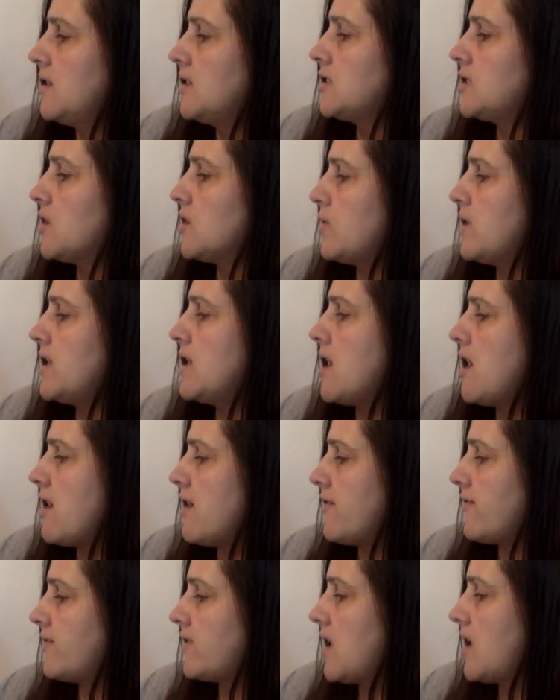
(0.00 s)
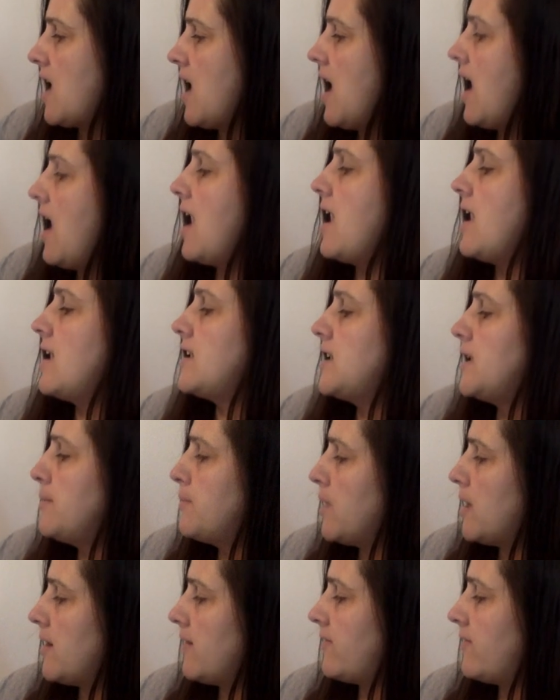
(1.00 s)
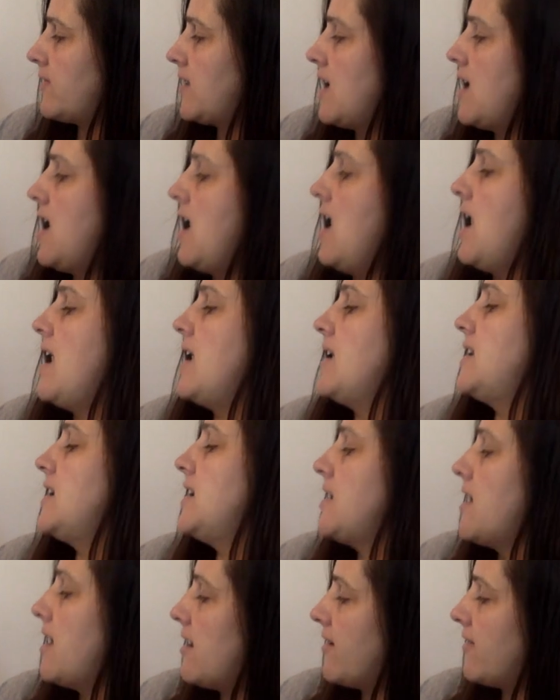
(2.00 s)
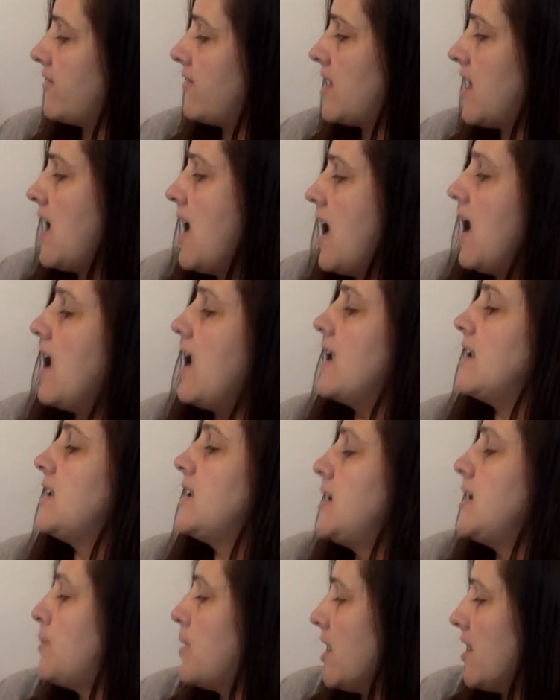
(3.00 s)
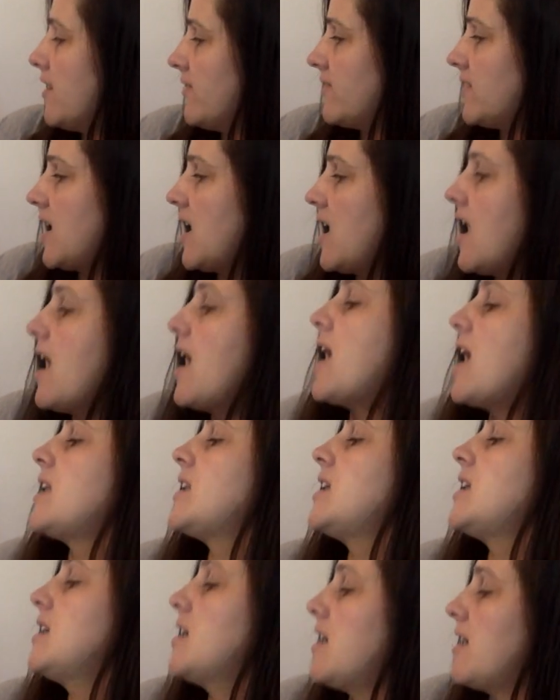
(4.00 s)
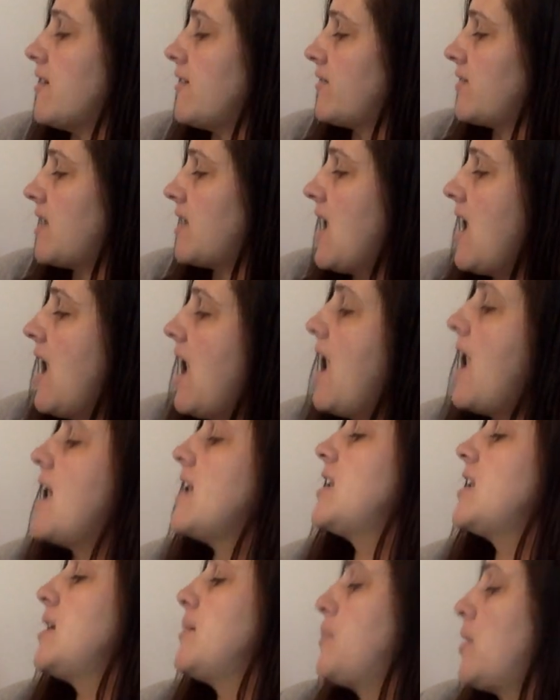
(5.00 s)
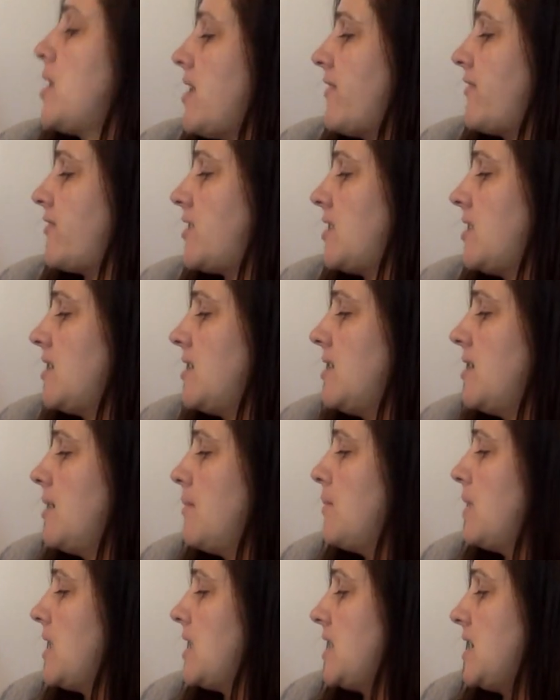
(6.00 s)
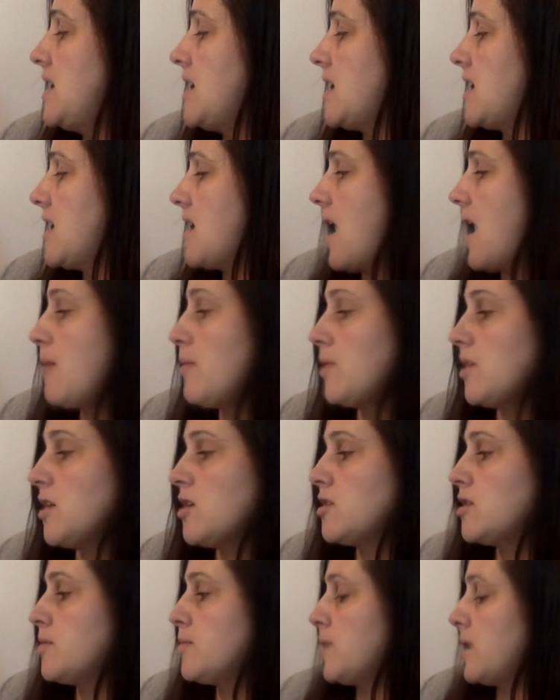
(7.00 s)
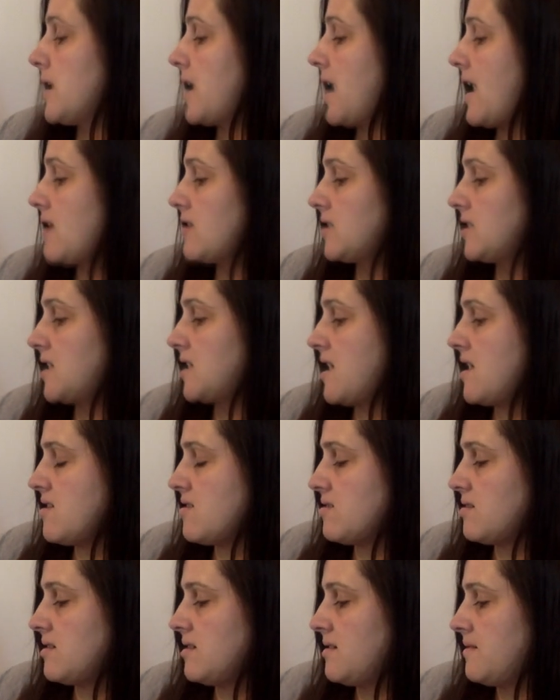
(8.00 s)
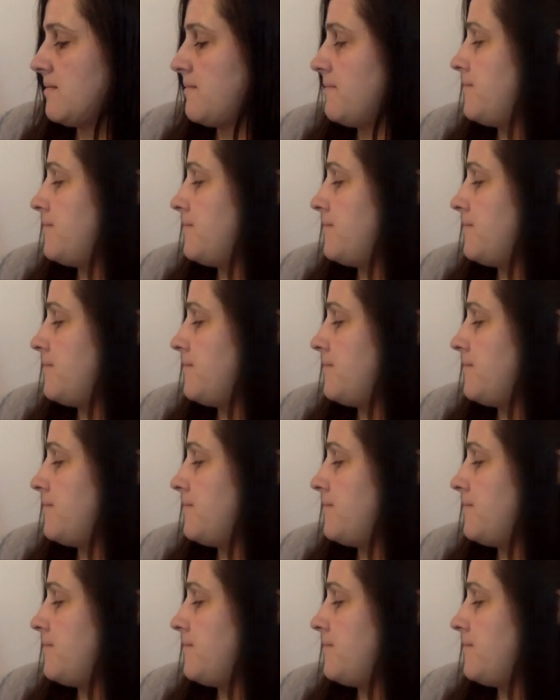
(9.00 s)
So he huffed, and he puffed, and he huffed, and he puffed, and he huffed, and he puffed, but he could not blow the brick house down.